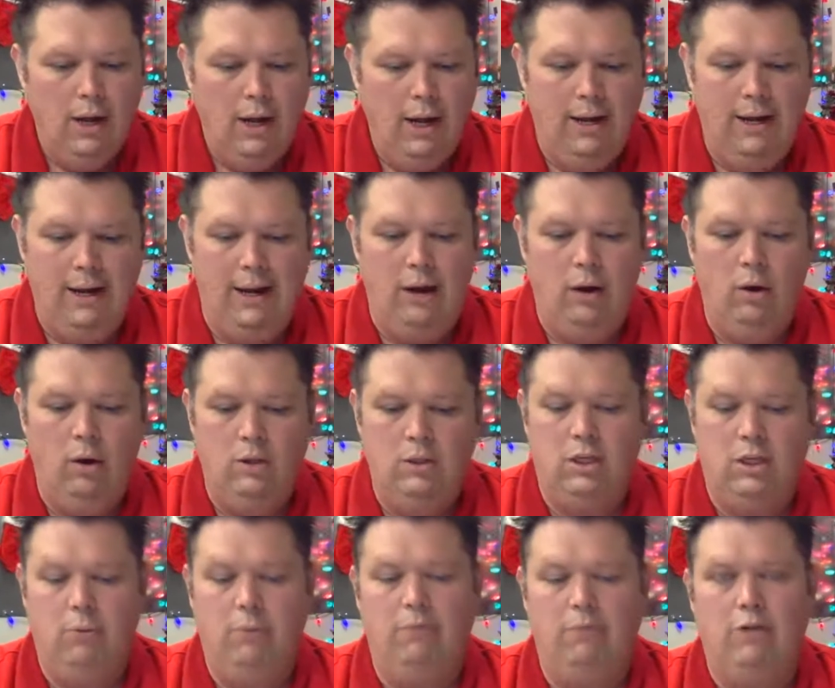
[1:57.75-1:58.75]
And now all of a
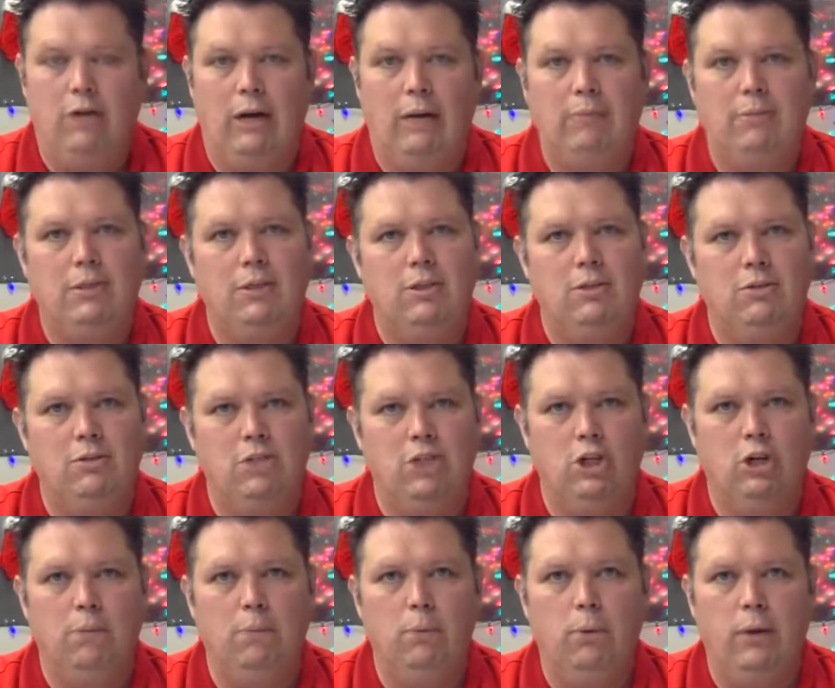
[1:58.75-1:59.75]
sudden we've dropped to
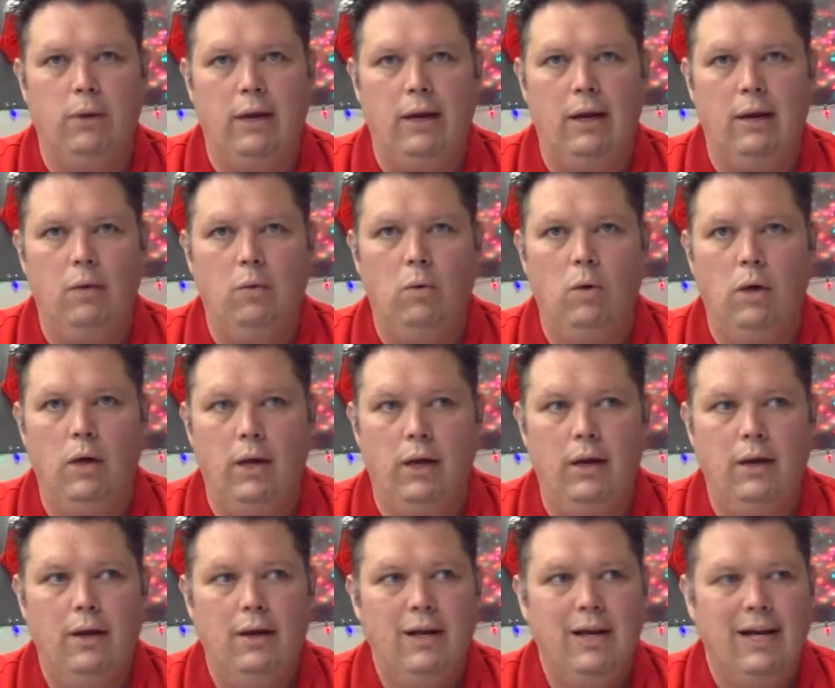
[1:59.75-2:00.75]

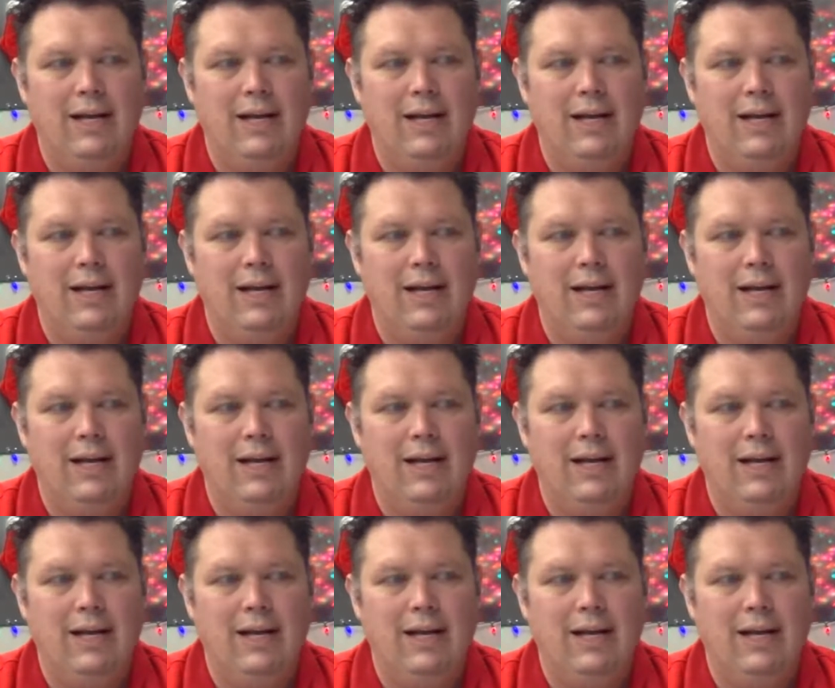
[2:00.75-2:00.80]
0.81,